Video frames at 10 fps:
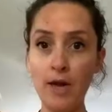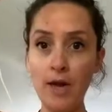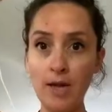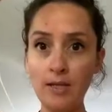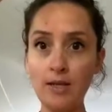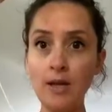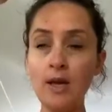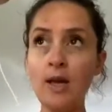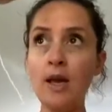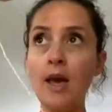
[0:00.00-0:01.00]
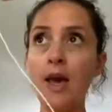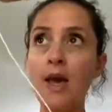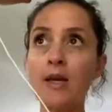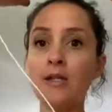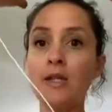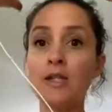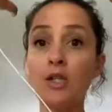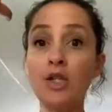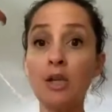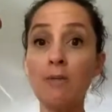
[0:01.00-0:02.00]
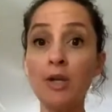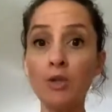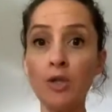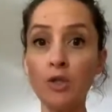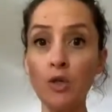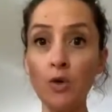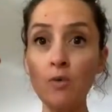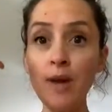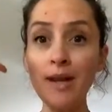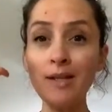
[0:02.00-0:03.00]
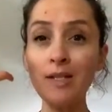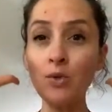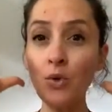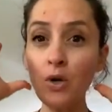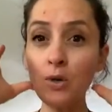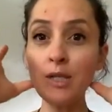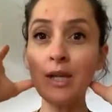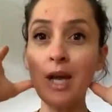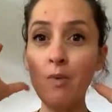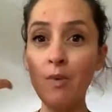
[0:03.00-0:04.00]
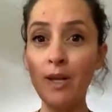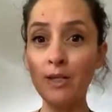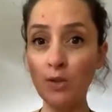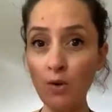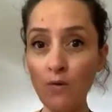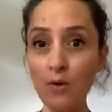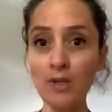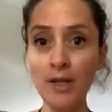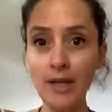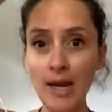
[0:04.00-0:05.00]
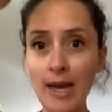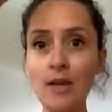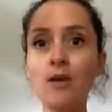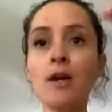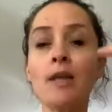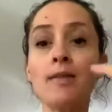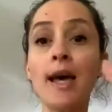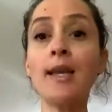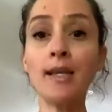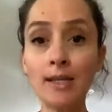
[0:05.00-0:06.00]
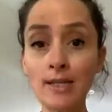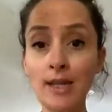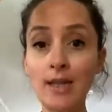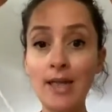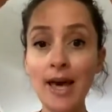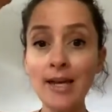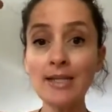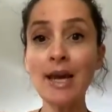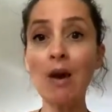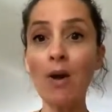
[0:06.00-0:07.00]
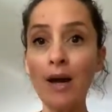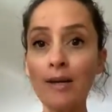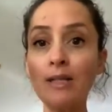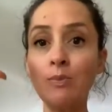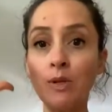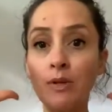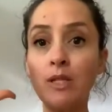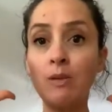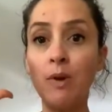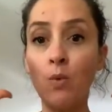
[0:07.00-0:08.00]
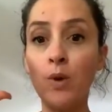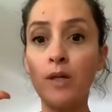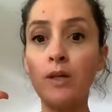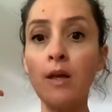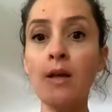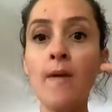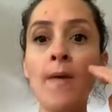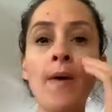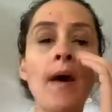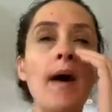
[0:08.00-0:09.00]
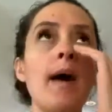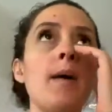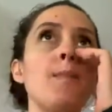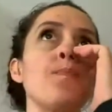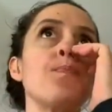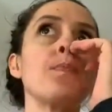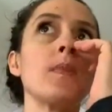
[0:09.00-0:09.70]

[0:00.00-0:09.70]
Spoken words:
head, and it's a geometric dome, and it sort of looks like a helmet, and it sort of looks like a halo, and that is how I experience my will. And